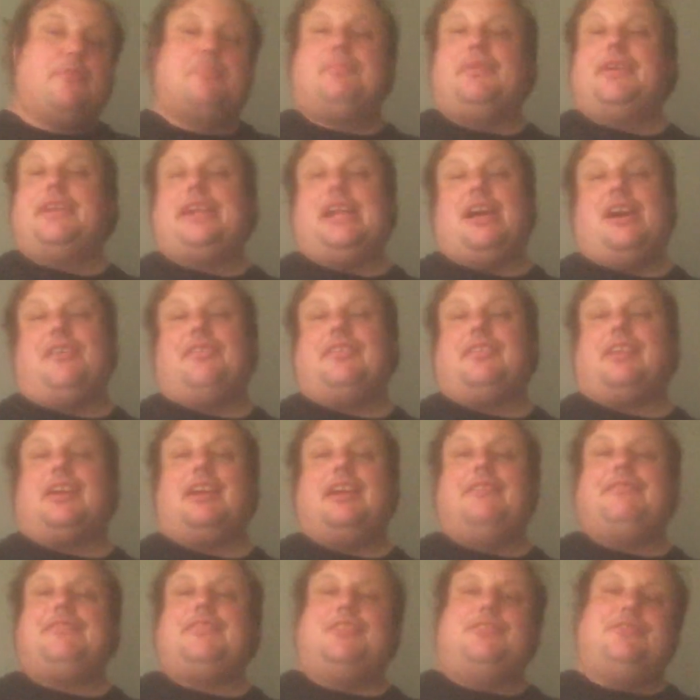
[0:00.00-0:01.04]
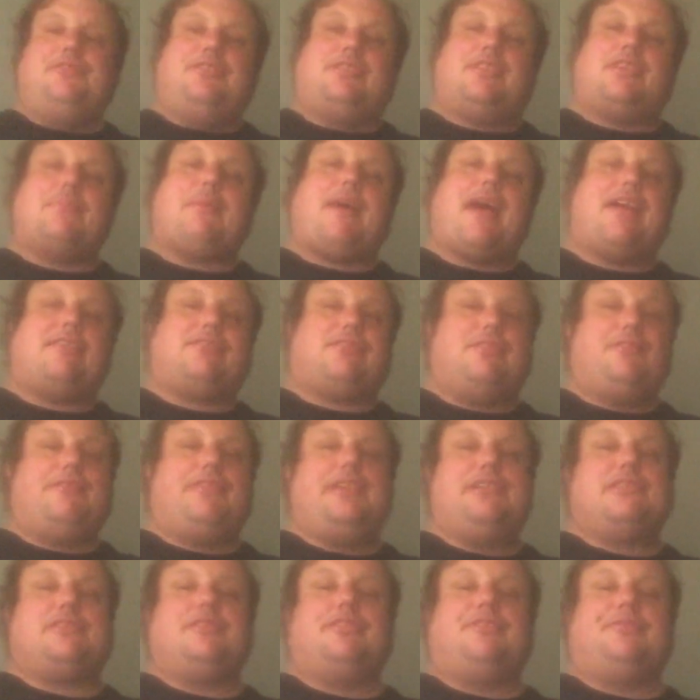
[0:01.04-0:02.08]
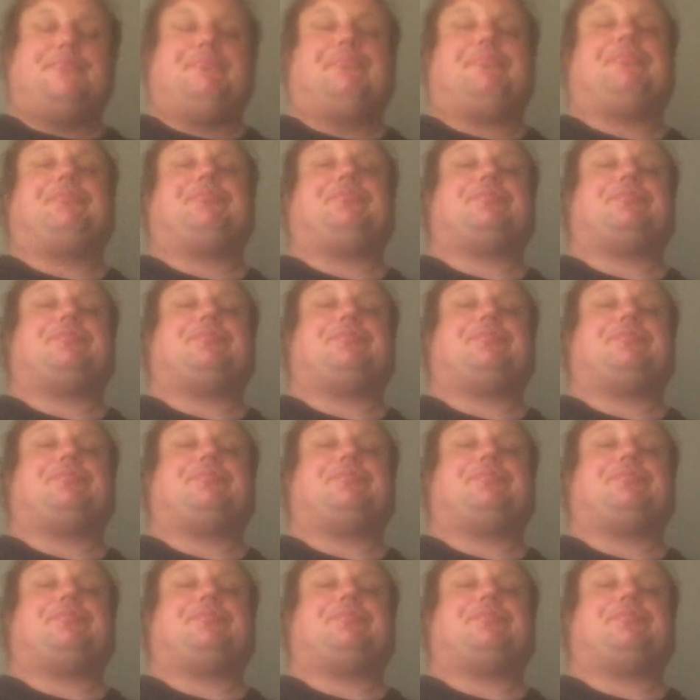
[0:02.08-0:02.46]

but now that I have used the pass-through feature,